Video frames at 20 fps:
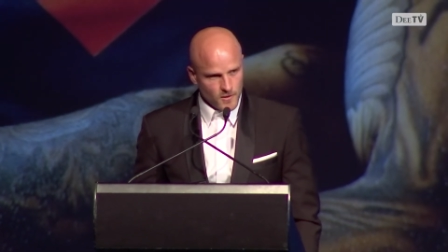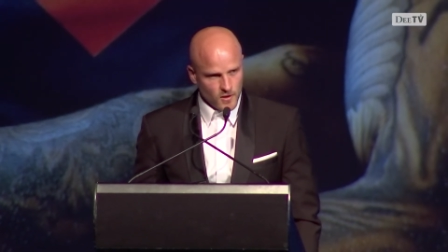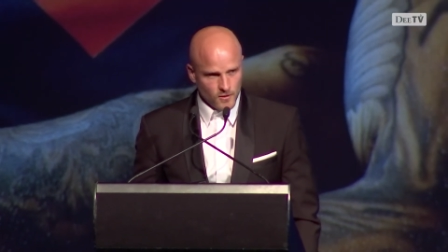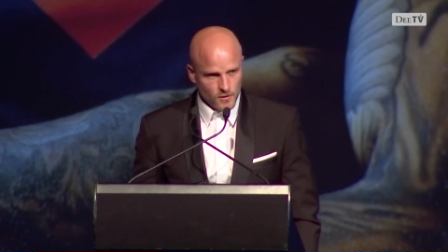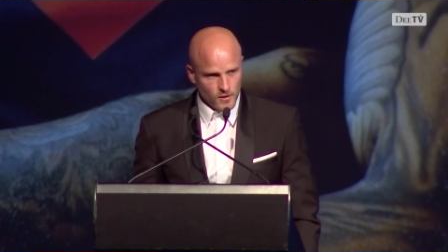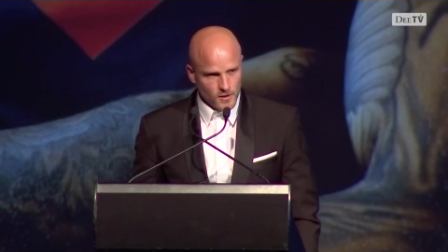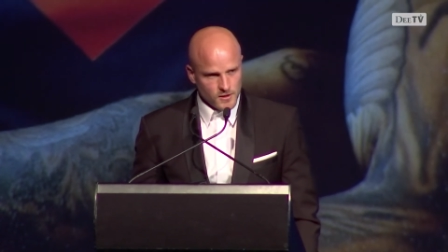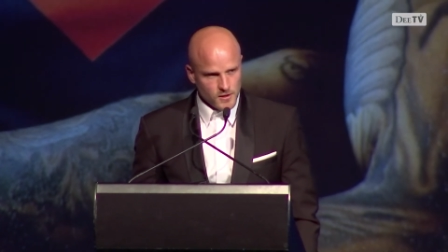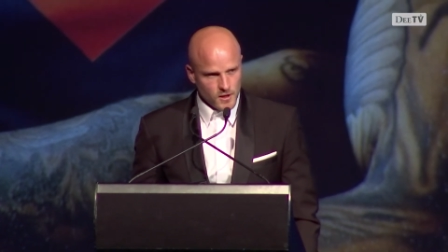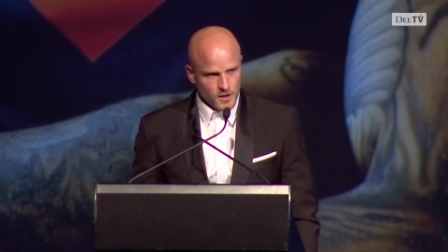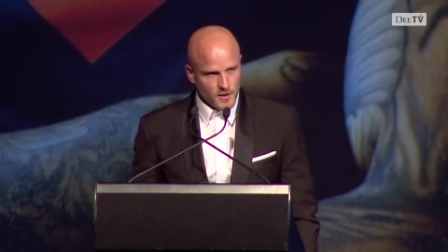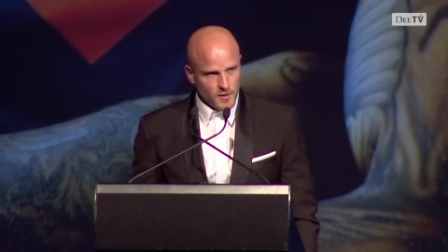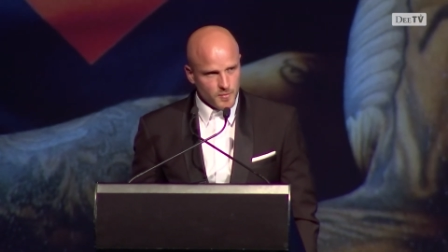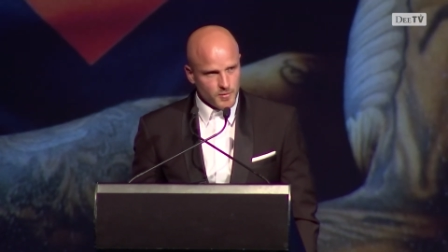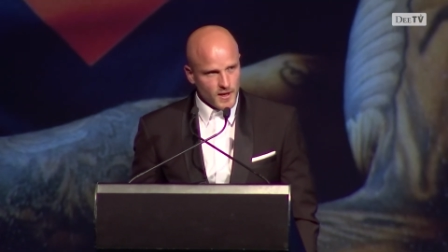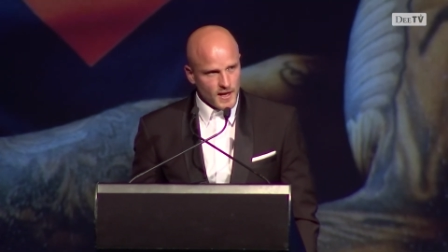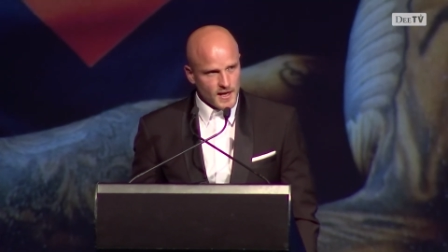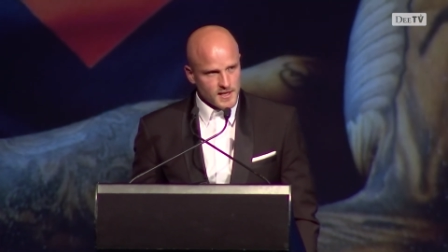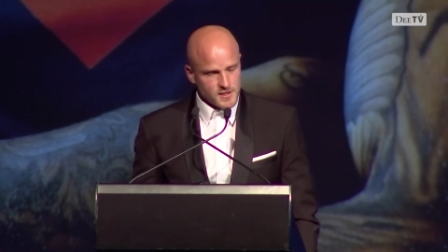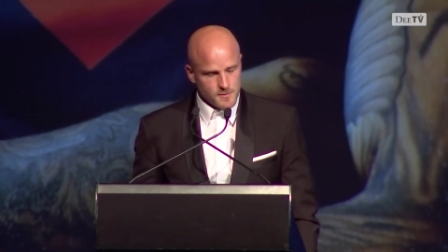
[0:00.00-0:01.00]
or a lot of the
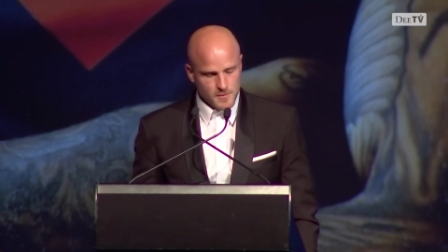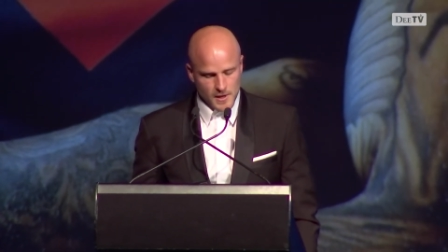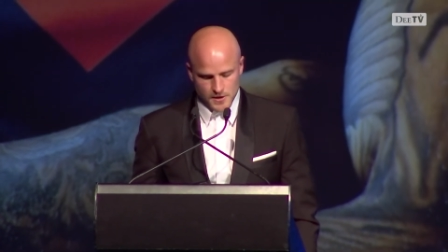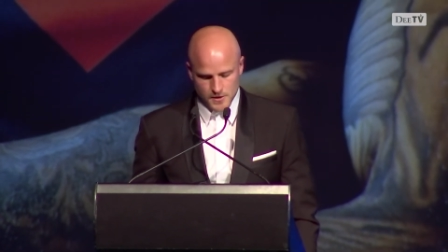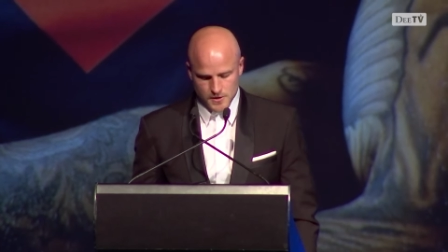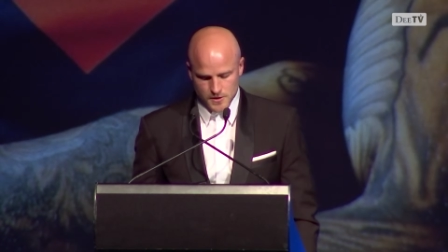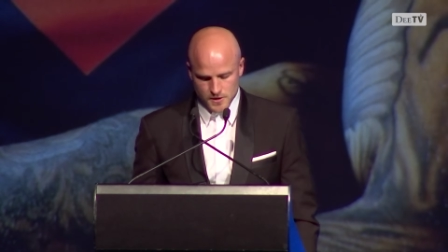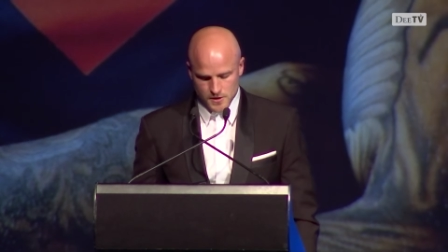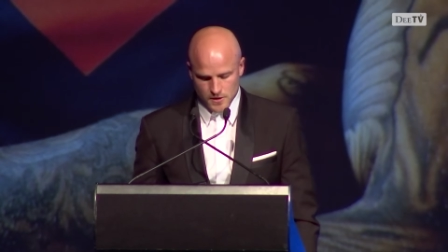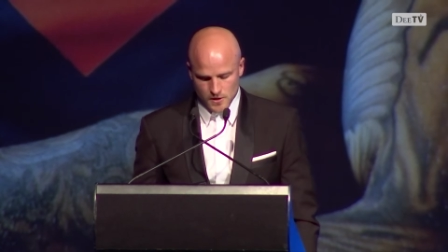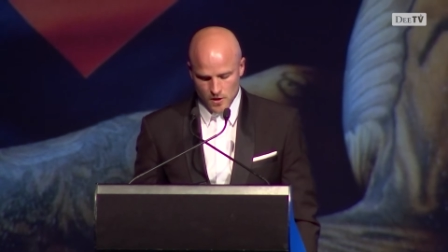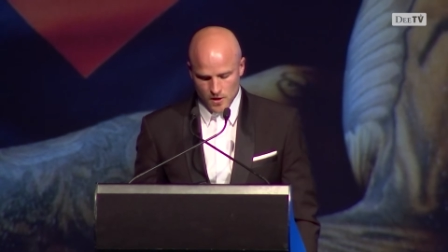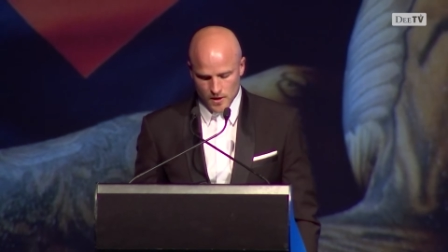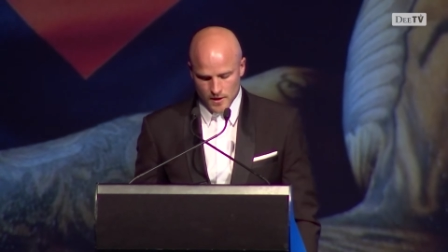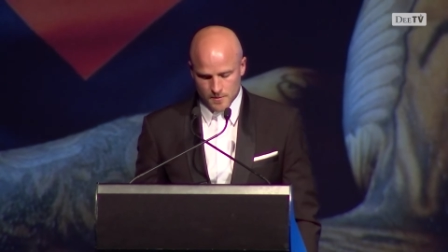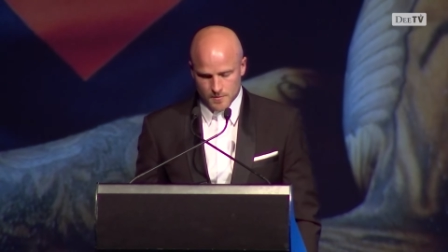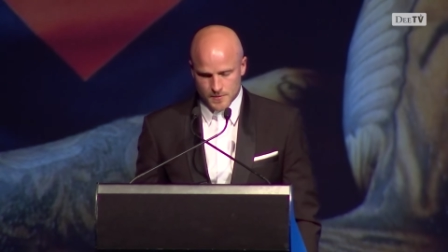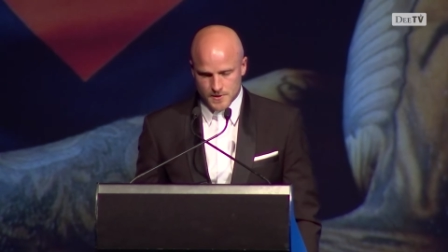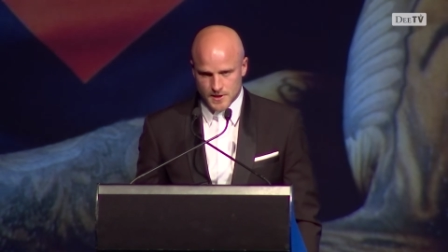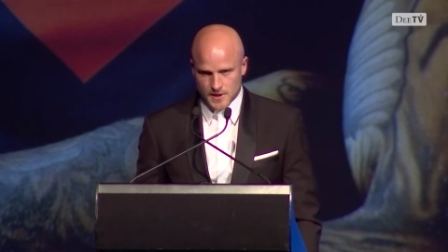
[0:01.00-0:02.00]
players have mentioned
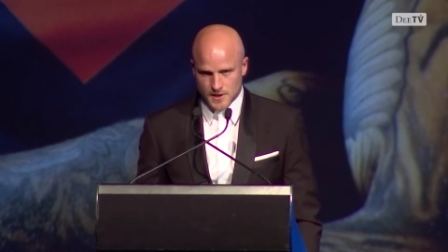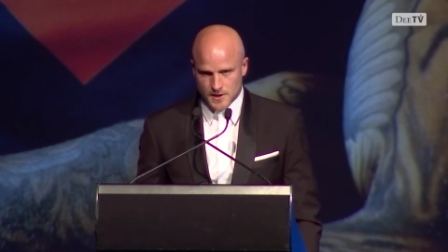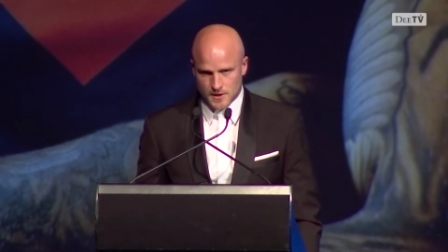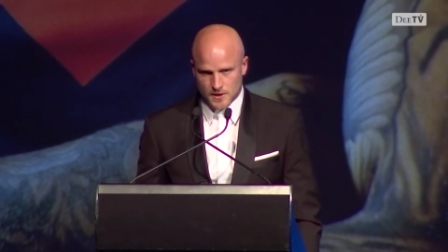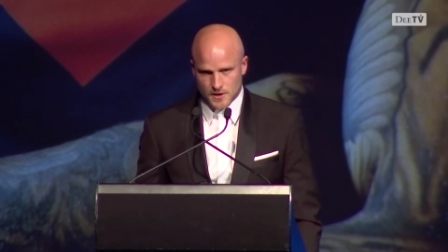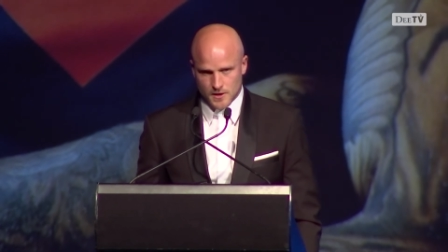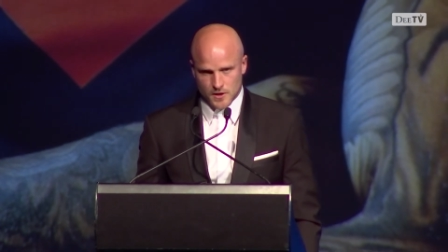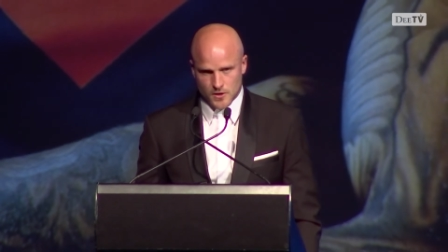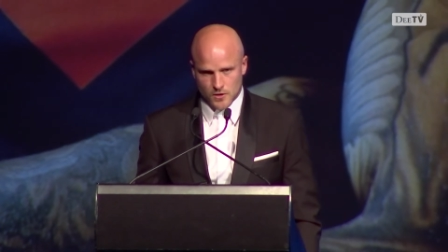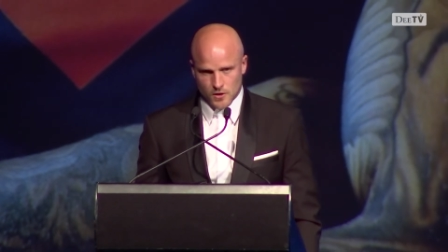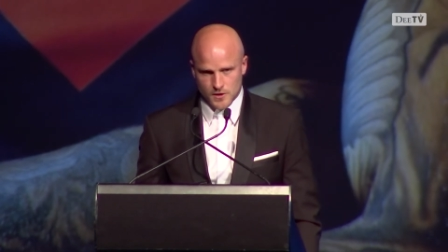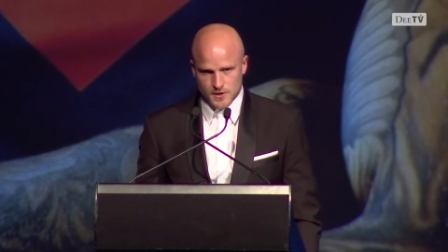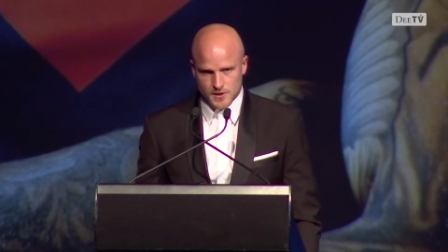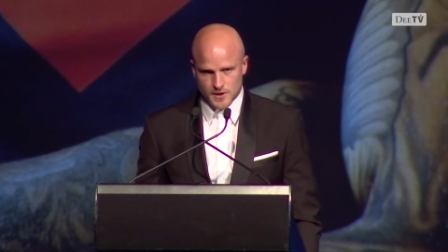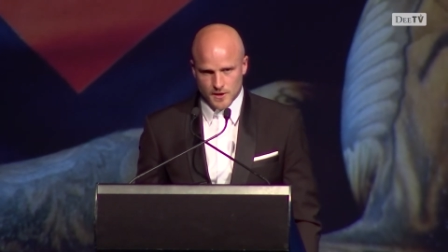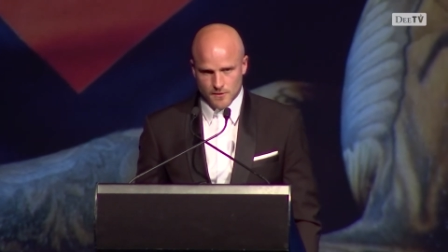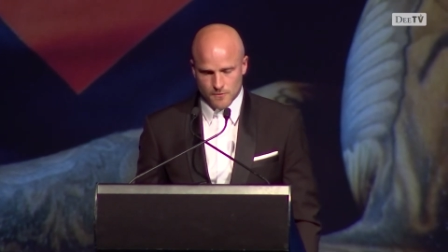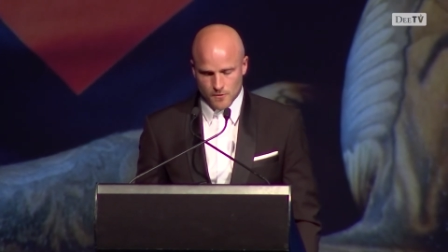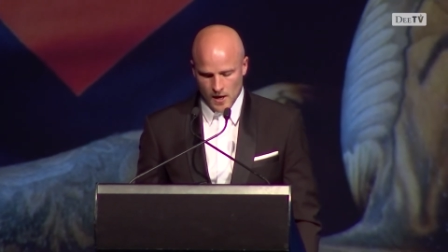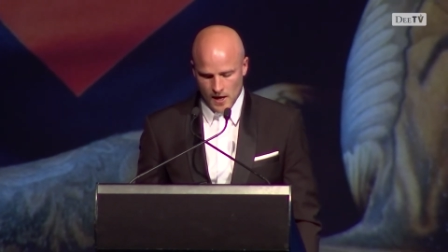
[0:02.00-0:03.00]
tonight, in particular to
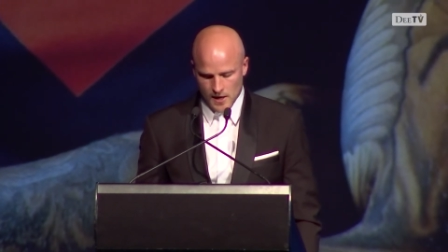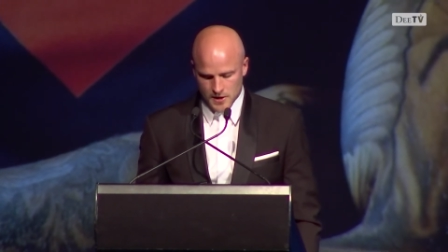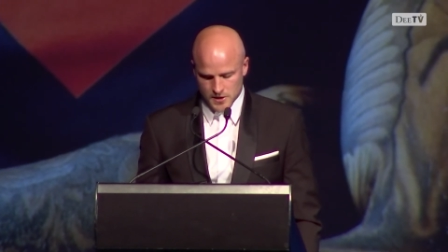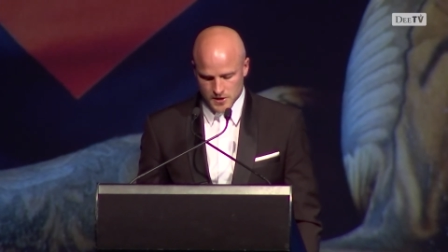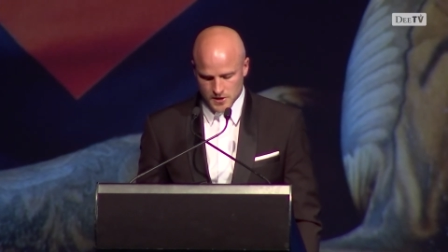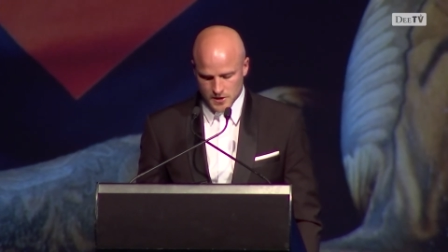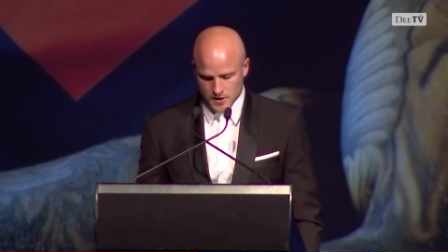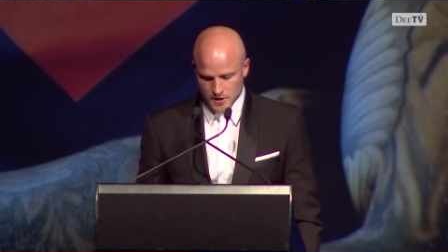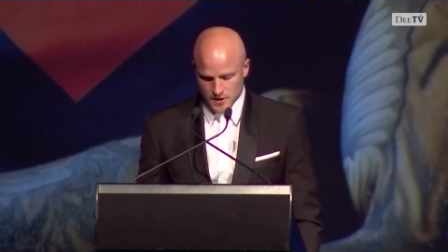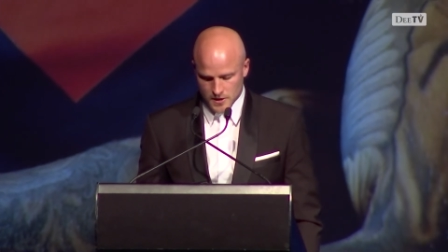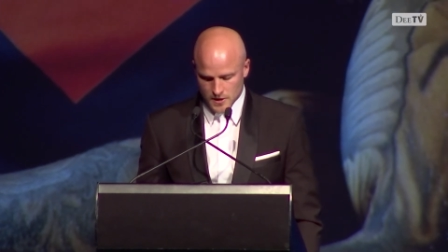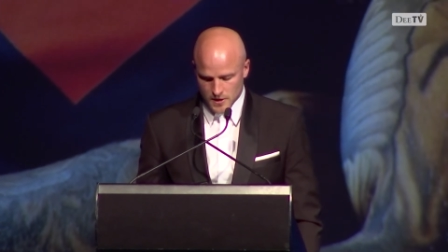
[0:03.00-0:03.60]
Crossy and Rush.